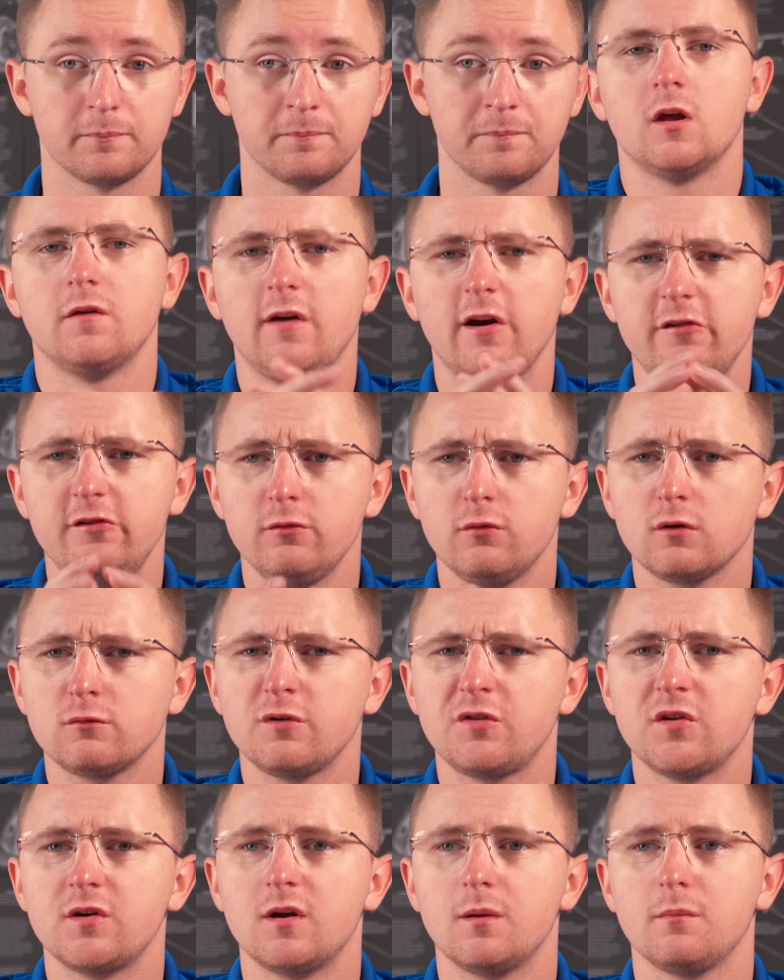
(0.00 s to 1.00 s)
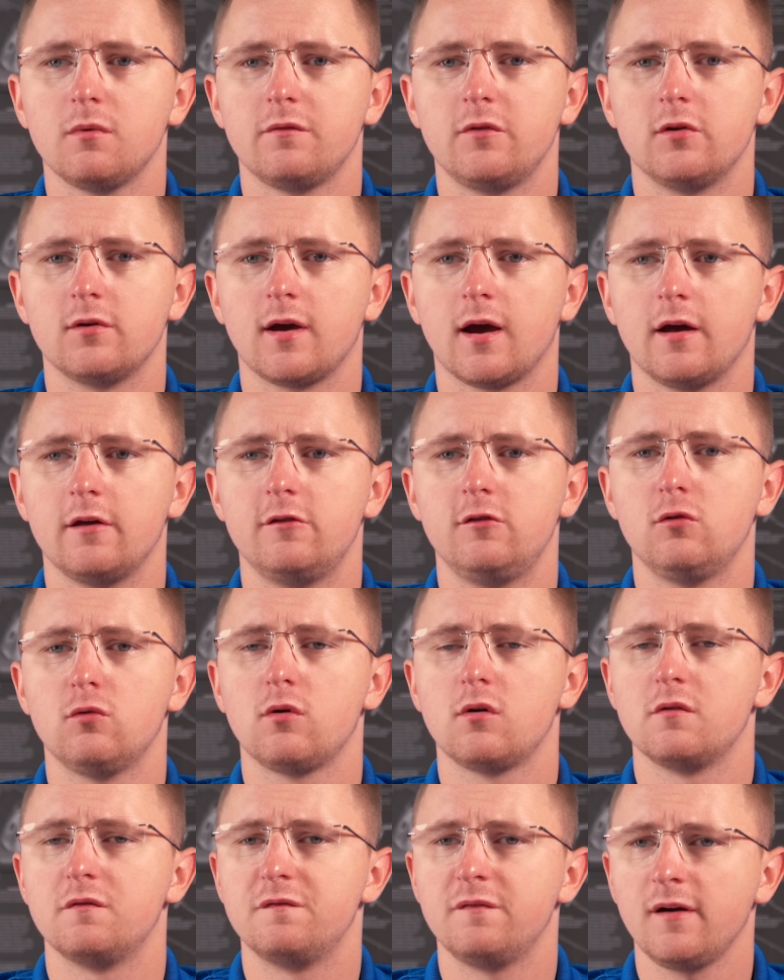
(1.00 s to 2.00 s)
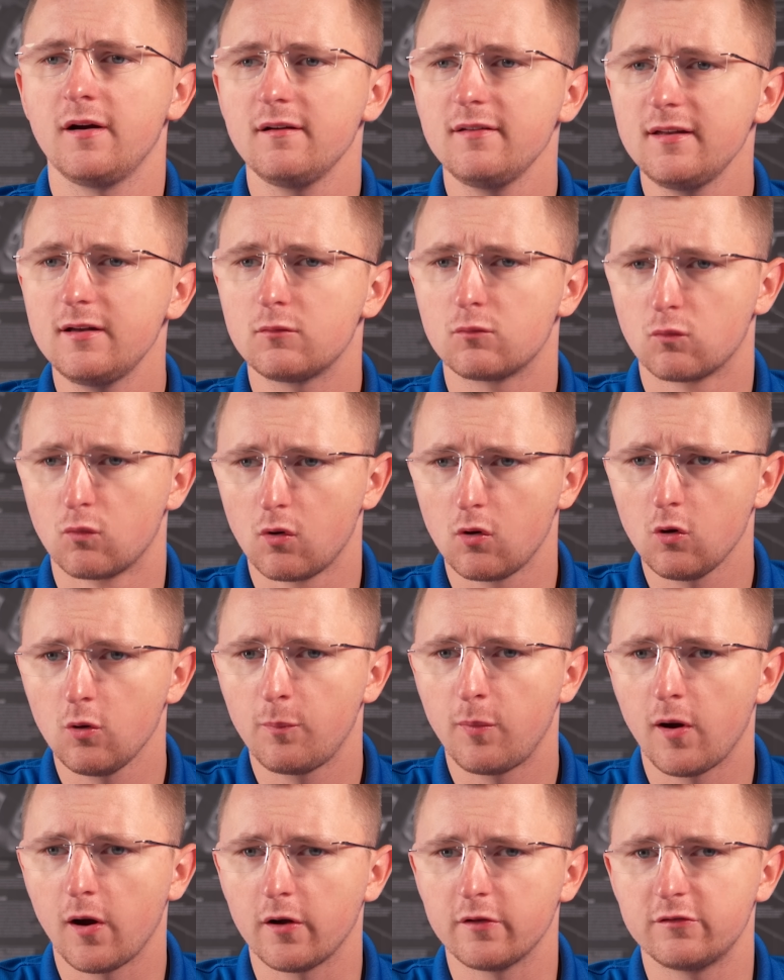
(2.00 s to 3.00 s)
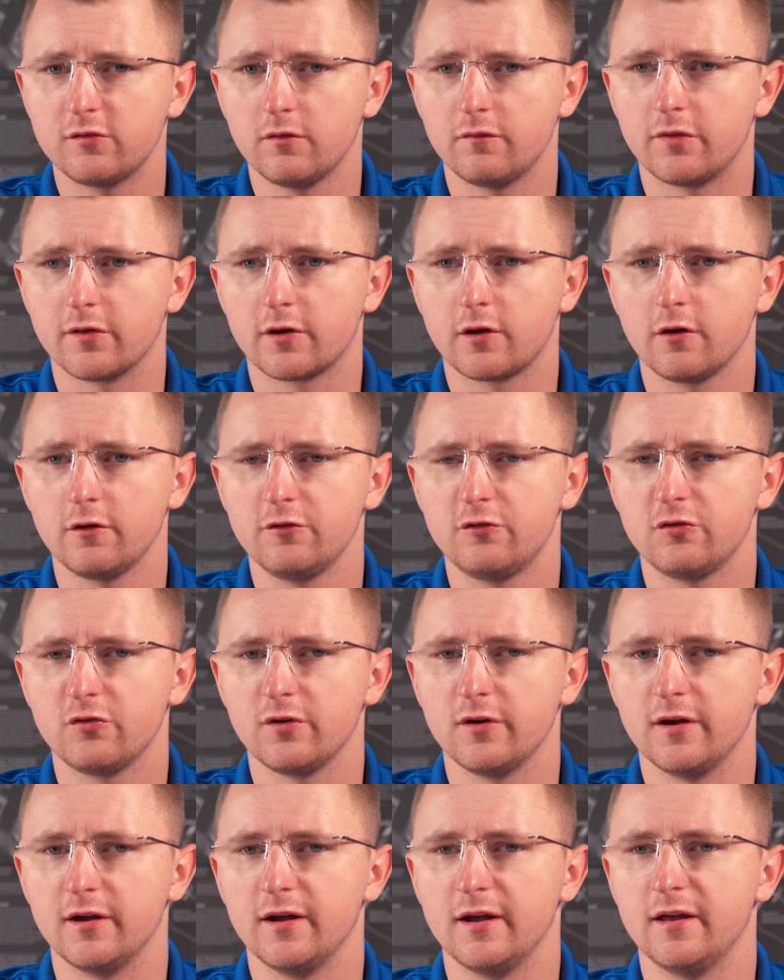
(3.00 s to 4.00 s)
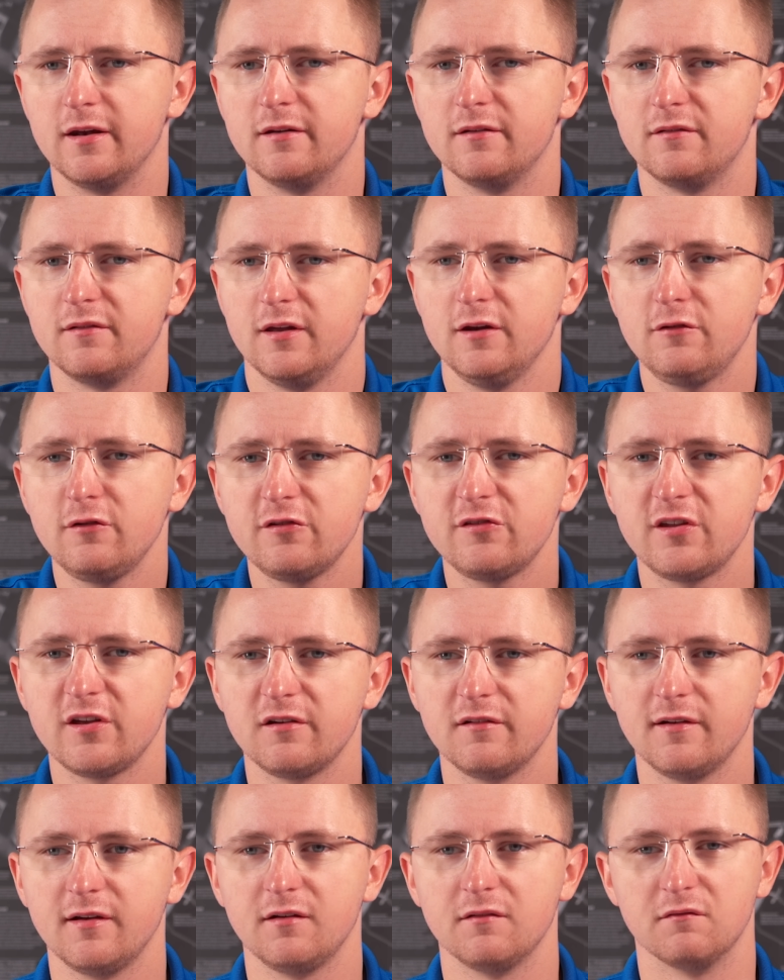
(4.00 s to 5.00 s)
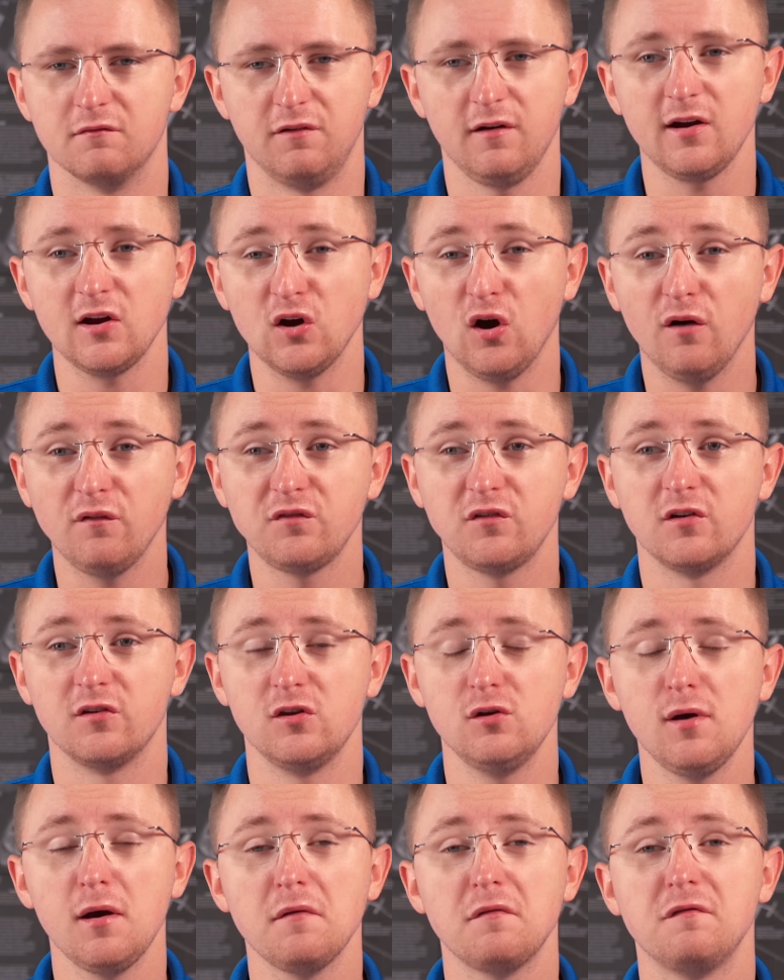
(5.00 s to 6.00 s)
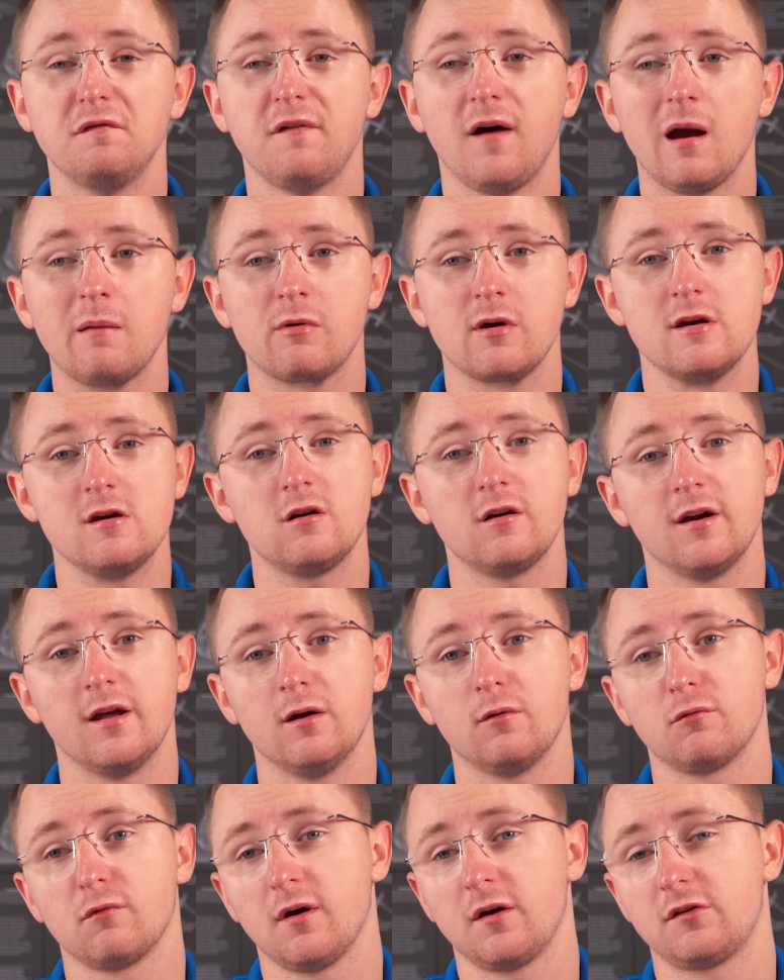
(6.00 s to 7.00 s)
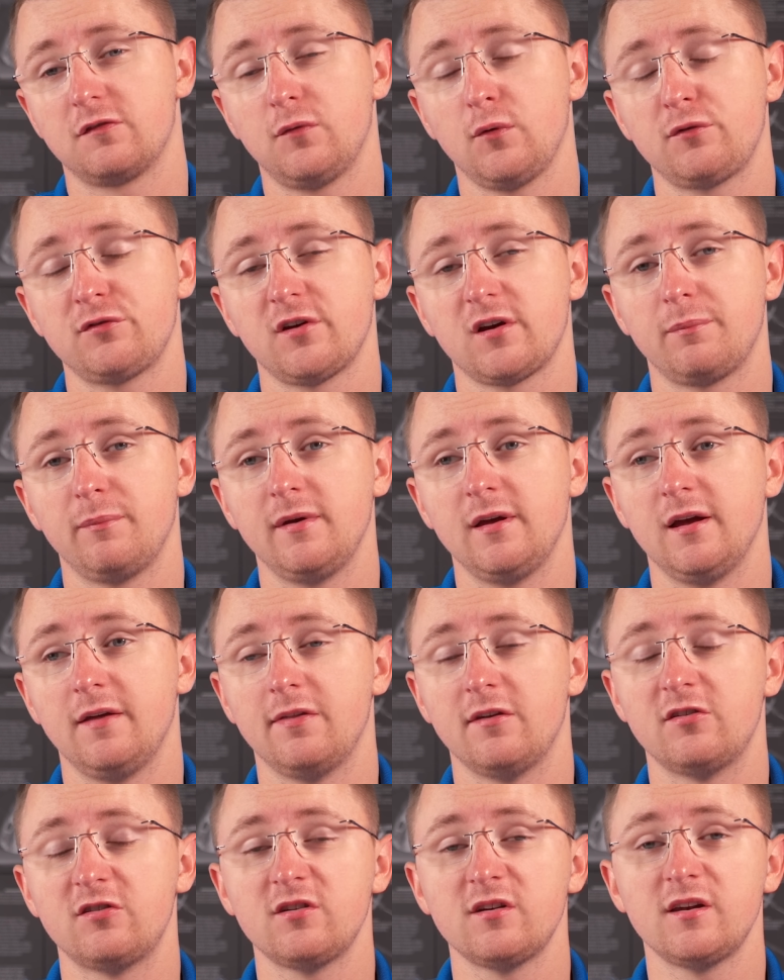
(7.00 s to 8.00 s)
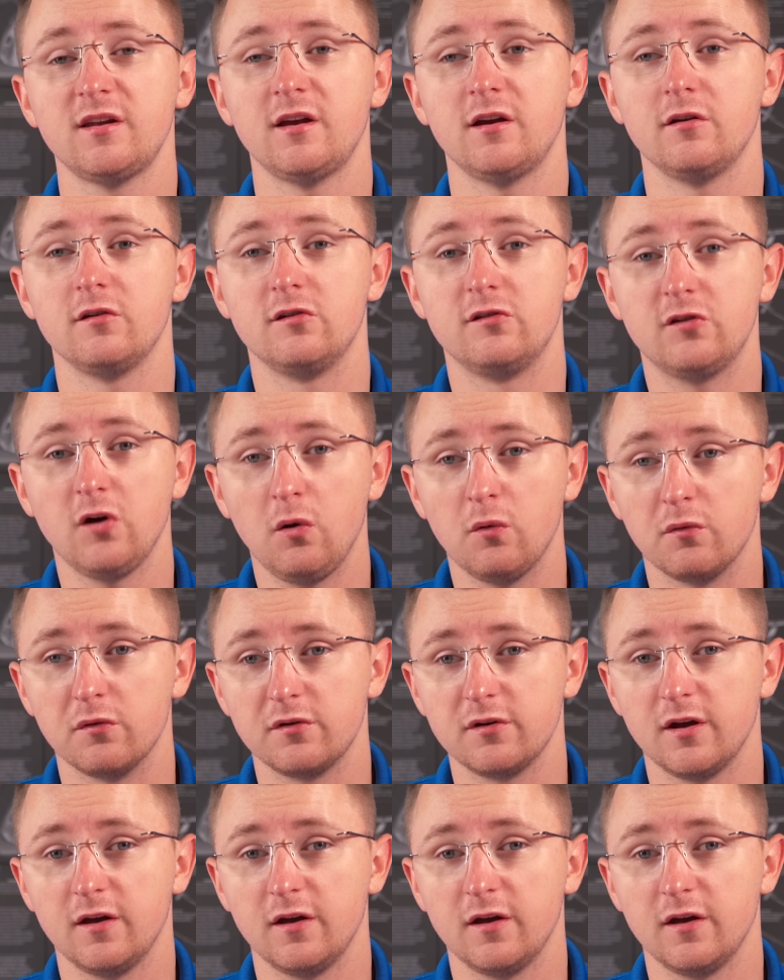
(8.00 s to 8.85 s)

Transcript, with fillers: Now, I've actually worked with a number of you guys who are in fairly rural parts of the country, and interestingly, very often you have fiber internet, whereas folks like me in the city don't.